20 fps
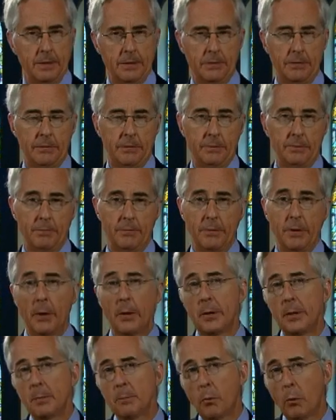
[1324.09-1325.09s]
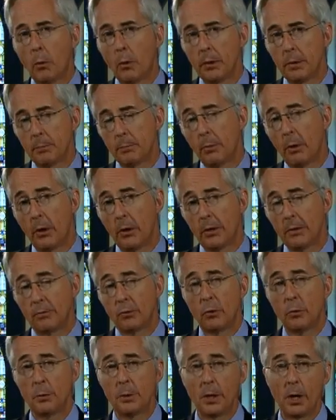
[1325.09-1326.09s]
it's a very important part of
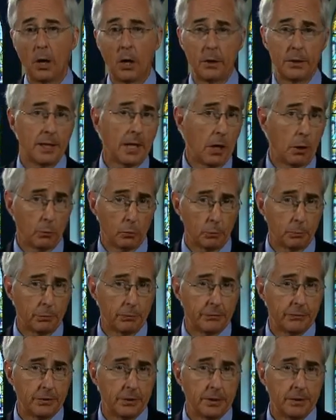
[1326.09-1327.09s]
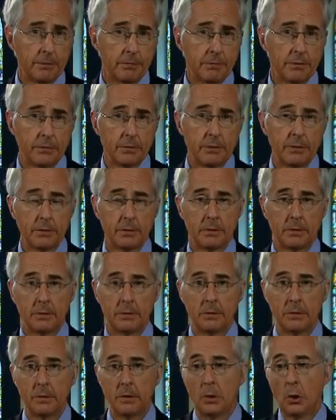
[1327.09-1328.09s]
who we are and how we're perceived.
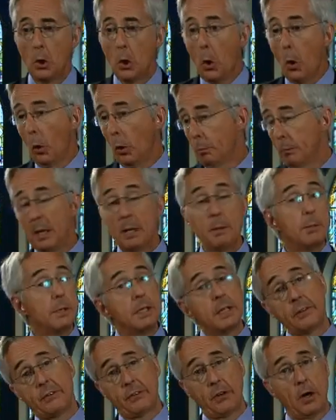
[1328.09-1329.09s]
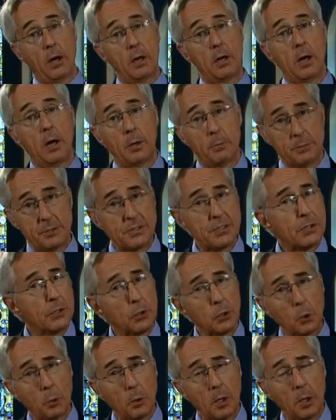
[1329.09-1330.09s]
Or maybe it's our, our
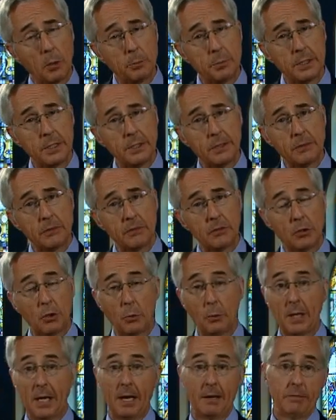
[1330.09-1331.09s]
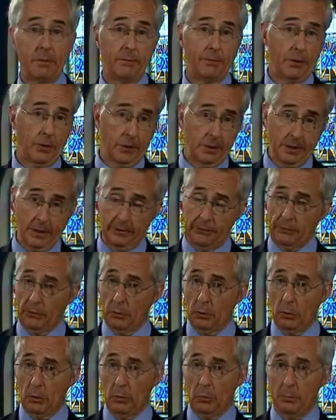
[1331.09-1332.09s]
material well-beings. You know, we have a very nice
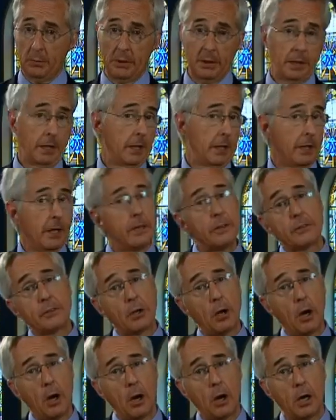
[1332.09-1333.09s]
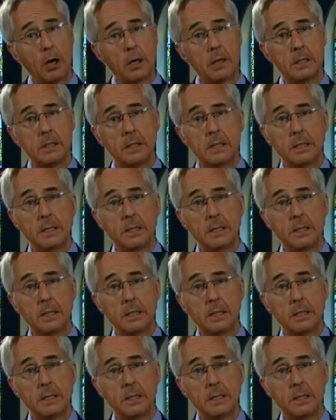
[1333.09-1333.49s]
home and, and a nice car